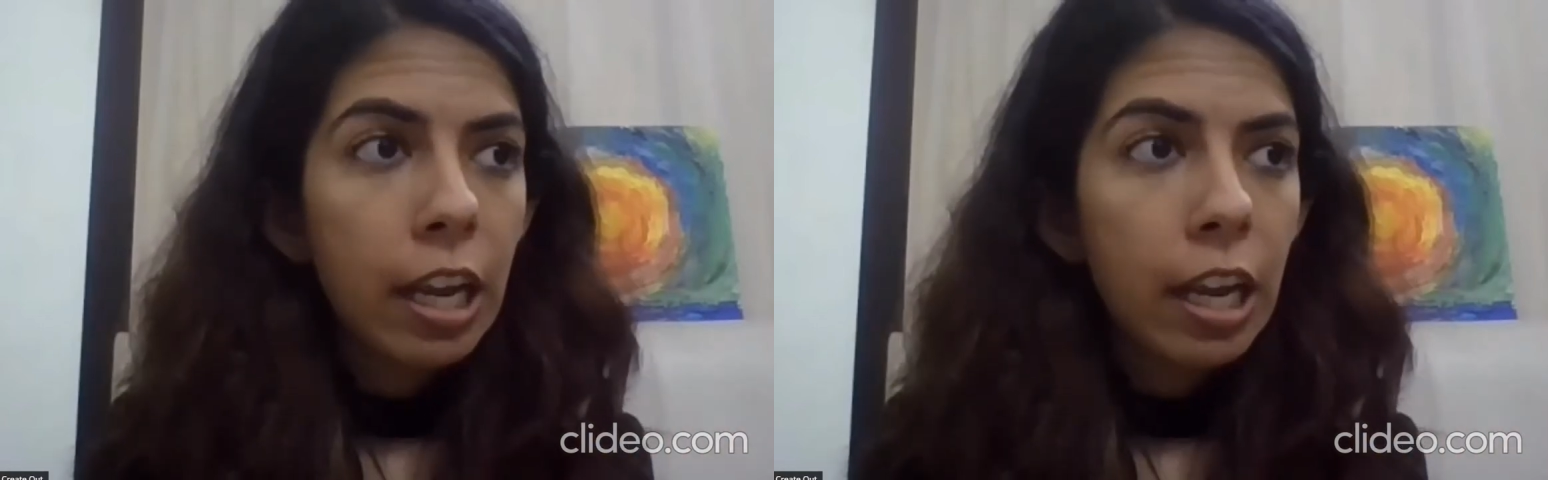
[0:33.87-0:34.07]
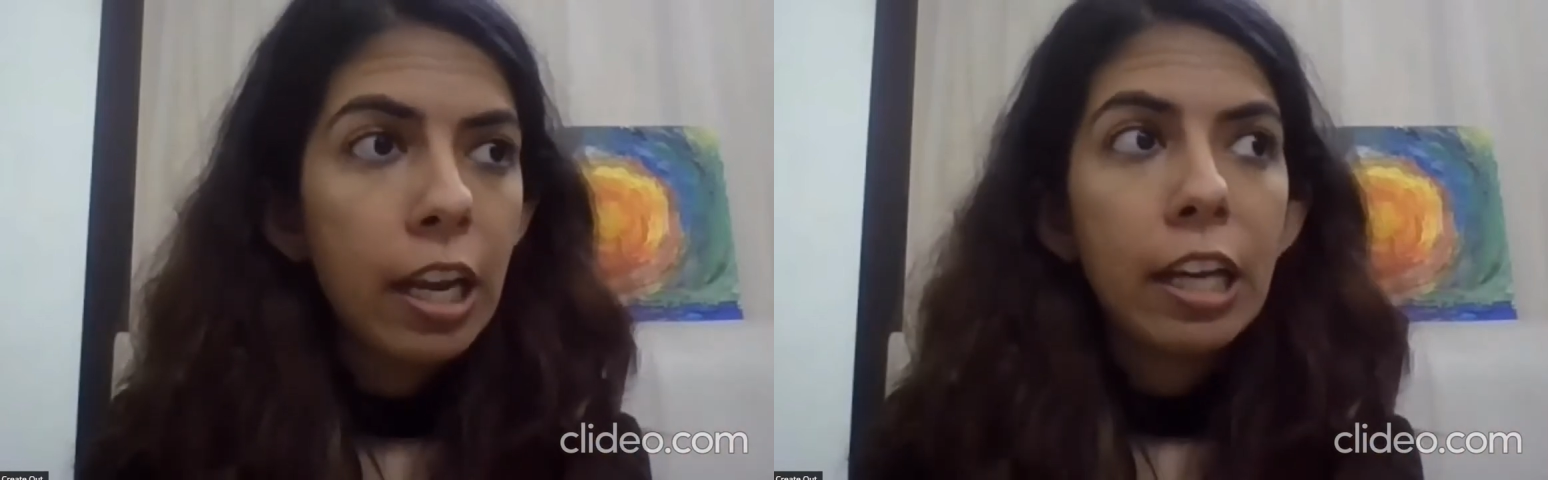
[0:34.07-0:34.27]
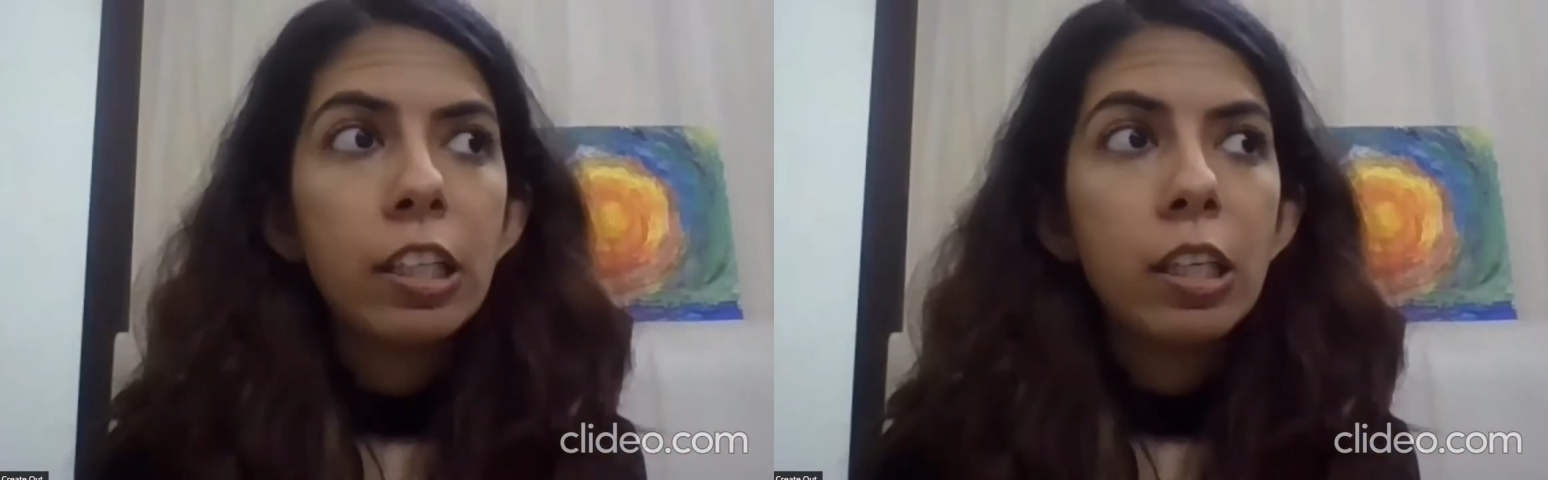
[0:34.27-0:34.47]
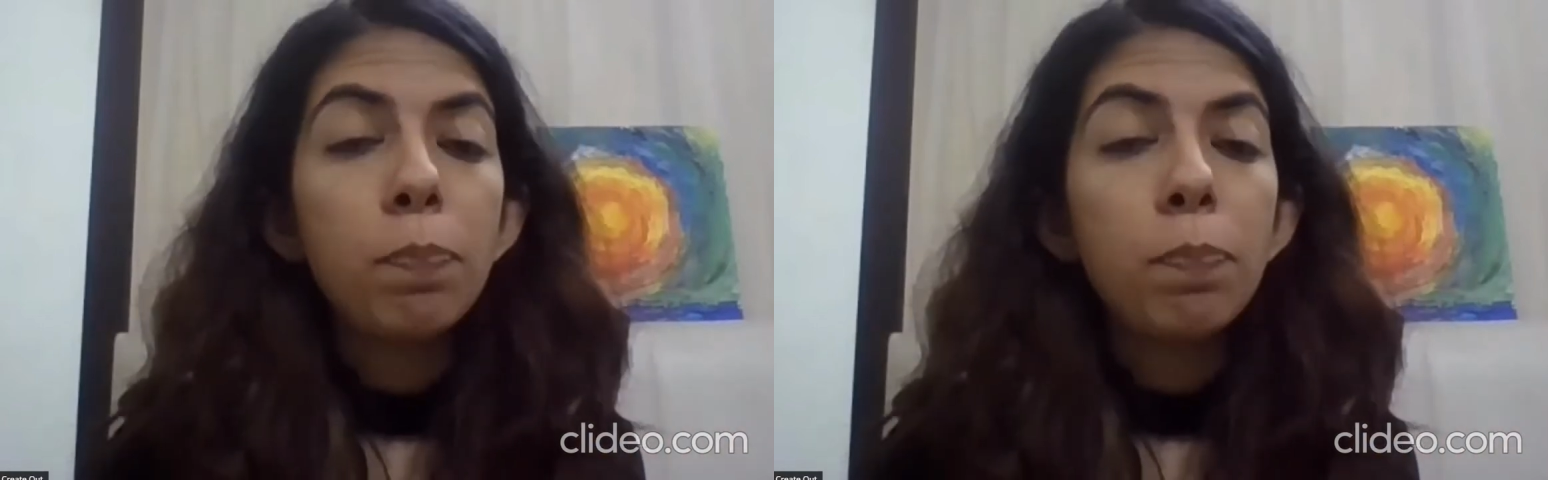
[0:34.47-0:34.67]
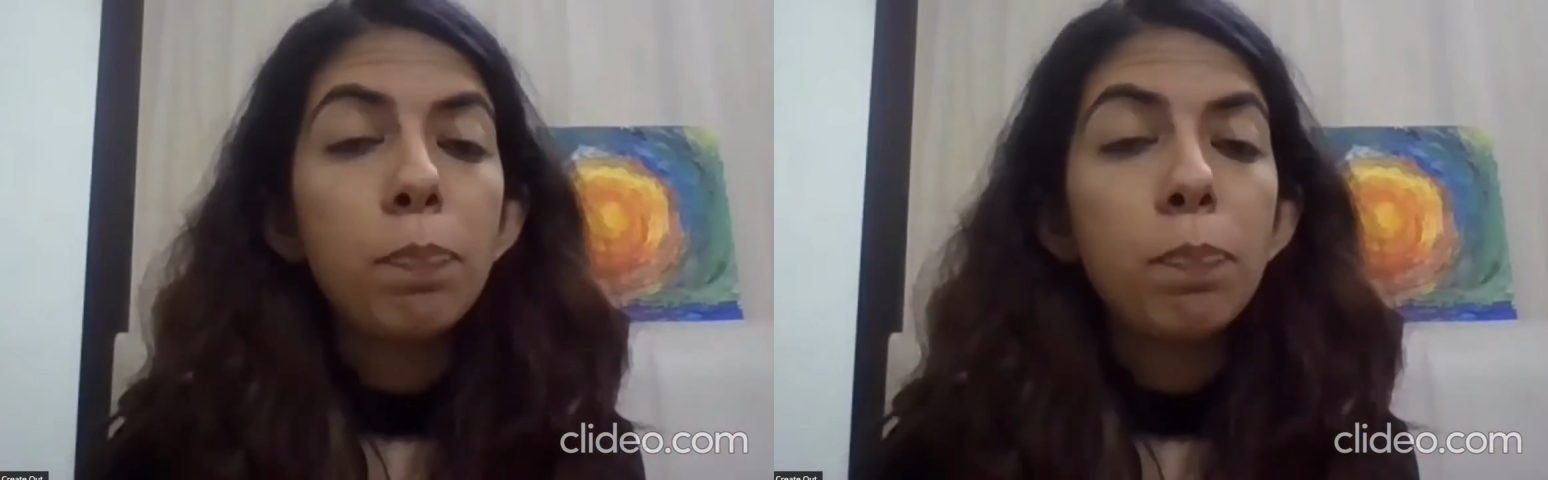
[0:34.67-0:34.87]
and I
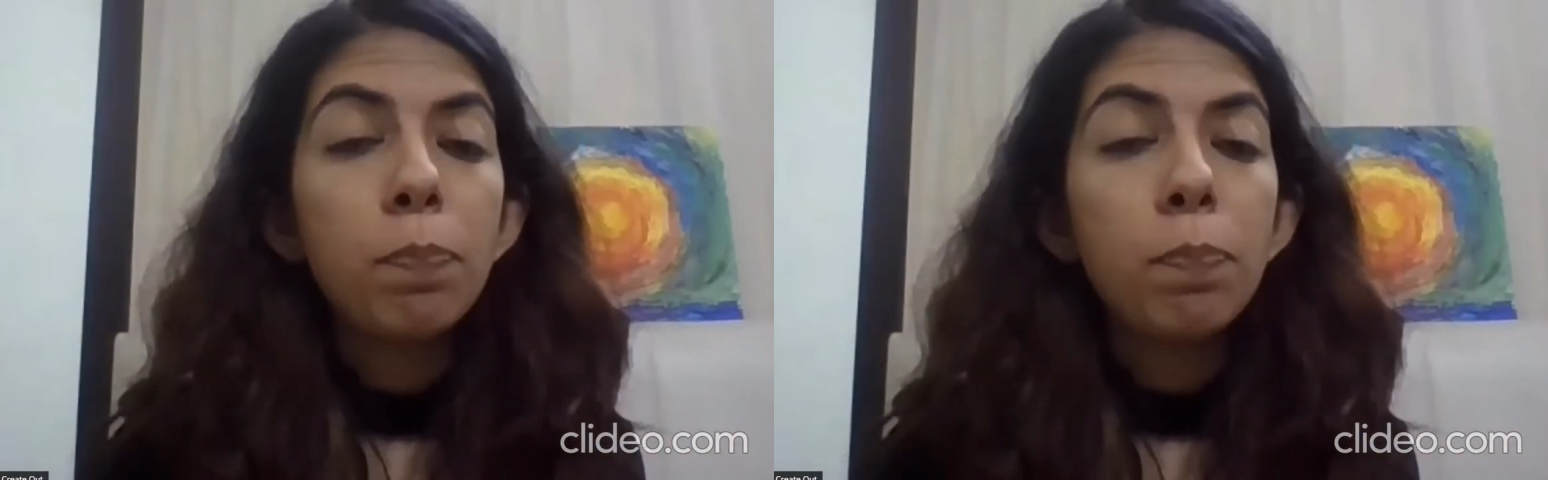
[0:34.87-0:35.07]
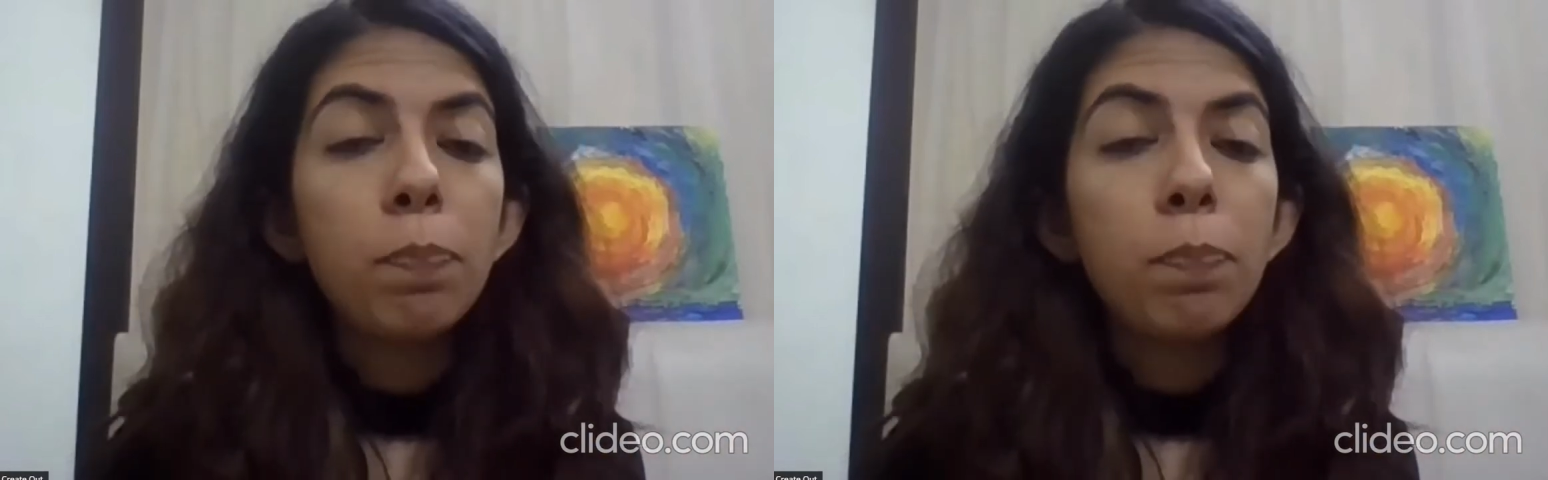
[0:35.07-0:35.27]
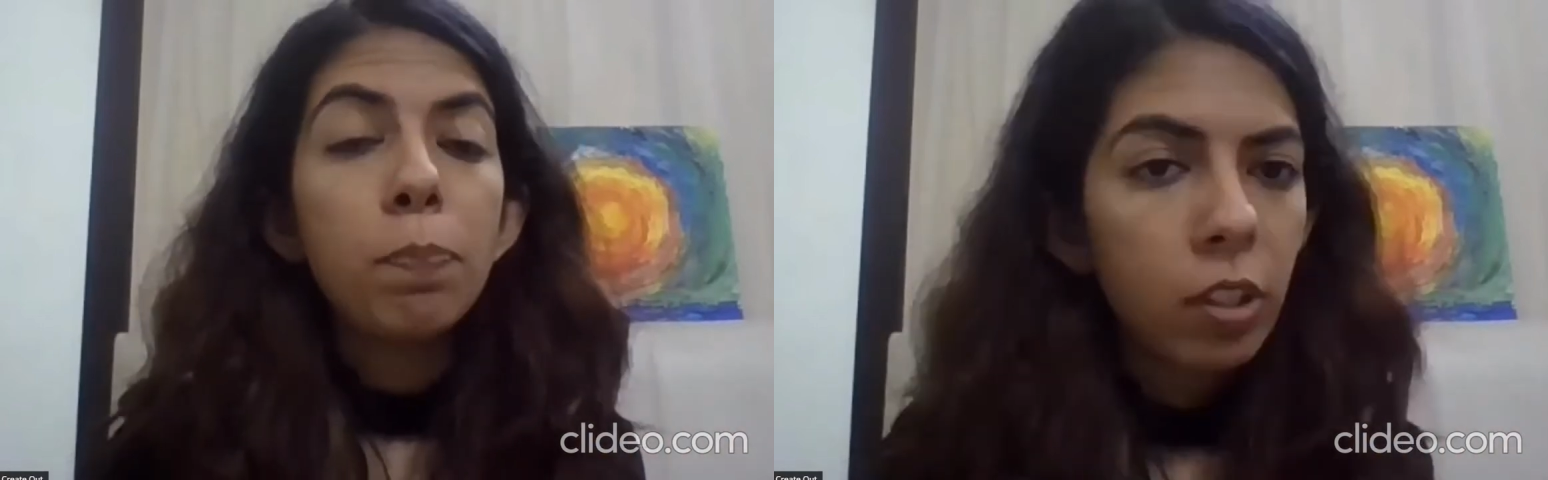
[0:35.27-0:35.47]
think plentiful.